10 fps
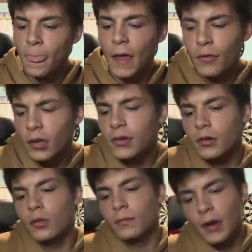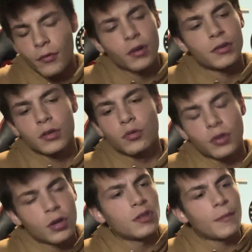I really do. The
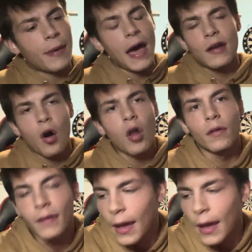good, the bad, all of it.